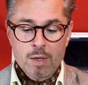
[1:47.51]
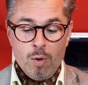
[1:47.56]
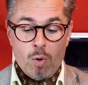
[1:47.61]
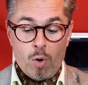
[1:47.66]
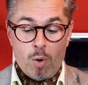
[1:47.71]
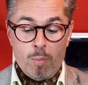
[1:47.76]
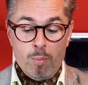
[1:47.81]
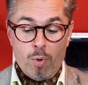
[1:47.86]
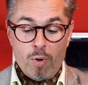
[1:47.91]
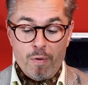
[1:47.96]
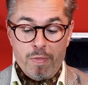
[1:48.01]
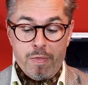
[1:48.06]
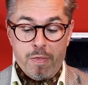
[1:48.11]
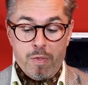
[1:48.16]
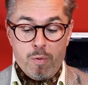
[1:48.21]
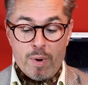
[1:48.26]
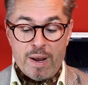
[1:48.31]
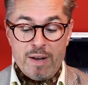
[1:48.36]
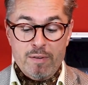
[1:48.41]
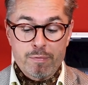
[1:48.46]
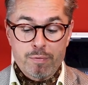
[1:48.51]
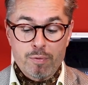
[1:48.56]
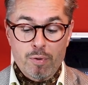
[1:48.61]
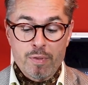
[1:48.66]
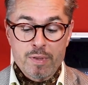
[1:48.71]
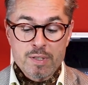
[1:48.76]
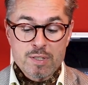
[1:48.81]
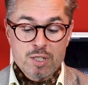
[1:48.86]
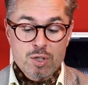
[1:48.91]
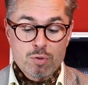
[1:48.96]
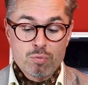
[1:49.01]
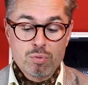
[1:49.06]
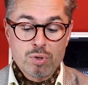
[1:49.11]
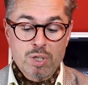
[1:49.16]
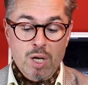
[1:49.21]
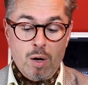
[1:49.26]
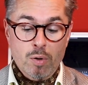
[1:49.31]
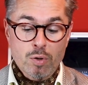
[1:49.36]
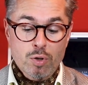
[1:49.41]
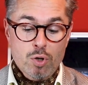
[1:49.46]
or more thread for the screw
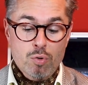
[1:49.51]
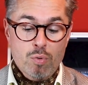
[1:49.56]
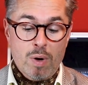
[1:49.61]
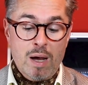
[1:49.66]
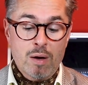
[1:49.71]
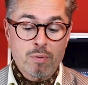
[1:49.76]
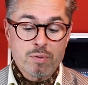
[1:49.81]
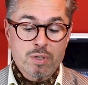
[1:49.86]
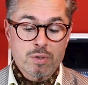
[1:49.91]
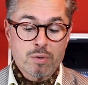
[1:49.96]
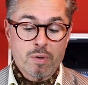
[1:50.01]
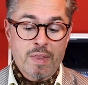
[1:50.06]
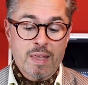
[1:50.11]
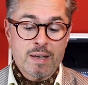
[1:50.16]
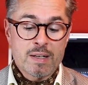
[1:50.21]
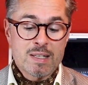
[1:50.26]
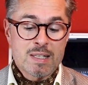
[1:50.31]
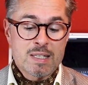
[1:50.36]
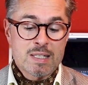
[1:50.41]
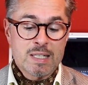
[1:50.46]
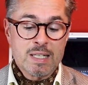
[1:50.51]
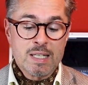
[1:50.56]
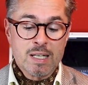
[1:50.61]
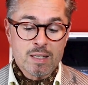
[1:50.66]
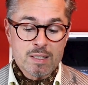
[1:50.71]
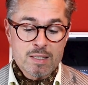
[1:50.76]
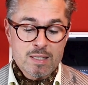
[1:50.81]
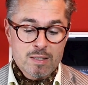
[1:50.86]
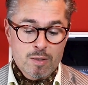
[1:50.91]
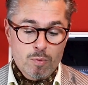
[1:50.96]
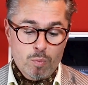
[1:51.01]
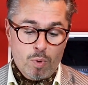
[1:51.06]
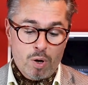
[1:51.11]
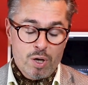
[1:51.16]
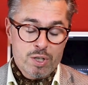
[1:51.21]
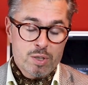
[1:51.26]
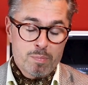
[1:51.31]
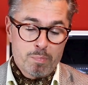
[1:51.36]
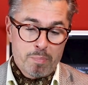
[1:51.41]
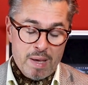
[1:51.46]
down crown so that it seals the watch